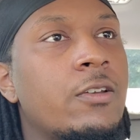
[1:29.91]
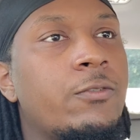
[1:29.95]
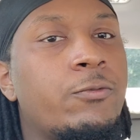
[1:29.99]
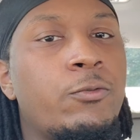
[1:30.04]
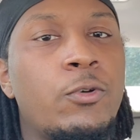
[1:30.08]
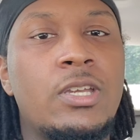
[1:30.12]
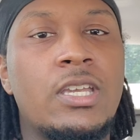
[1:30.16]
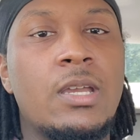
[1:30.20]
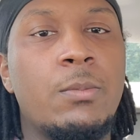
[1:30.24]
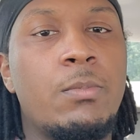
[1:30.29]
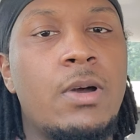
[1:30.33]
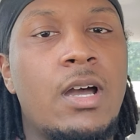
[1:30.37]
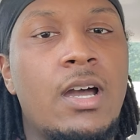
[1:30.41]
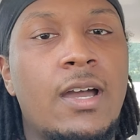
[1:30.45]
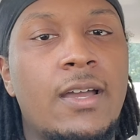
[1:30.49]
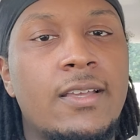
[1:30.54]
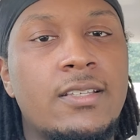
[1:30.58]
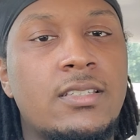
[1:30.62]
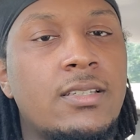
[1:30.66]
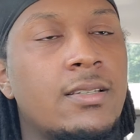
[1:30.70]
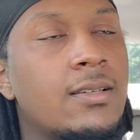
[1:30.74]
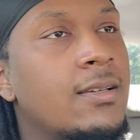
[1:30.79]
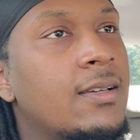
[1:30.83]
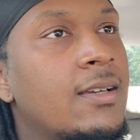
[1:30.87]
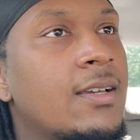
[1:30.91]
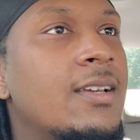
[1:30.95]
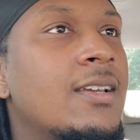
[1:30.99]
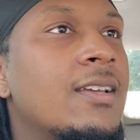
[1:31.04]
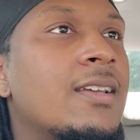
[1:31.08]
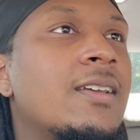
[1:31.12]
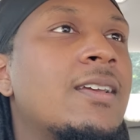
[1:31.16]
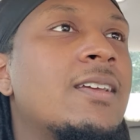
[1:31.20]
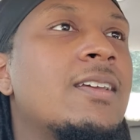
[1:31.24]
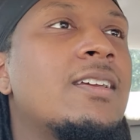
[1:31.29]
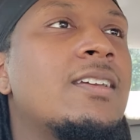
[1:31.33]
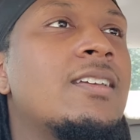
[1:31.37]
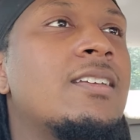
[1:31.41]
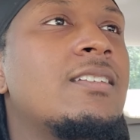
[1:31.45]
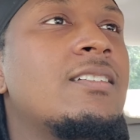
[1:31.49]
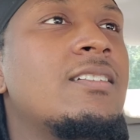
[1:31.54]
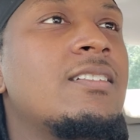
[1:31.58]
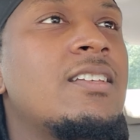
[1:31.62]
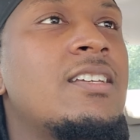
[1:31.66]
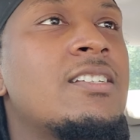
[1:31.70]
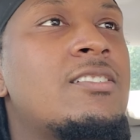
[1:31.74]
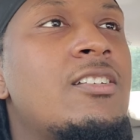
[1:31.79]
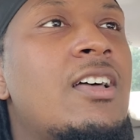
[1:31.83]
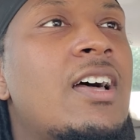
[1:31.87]
freaking minds.
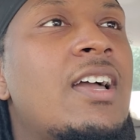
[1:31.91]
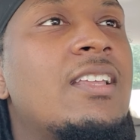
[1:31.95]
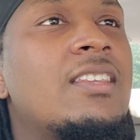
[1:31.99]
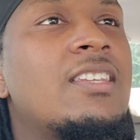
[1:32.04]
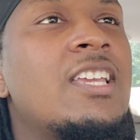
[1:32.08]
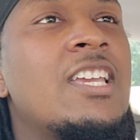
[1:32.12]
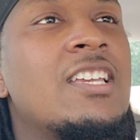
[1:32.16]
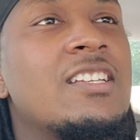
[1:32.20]
It's like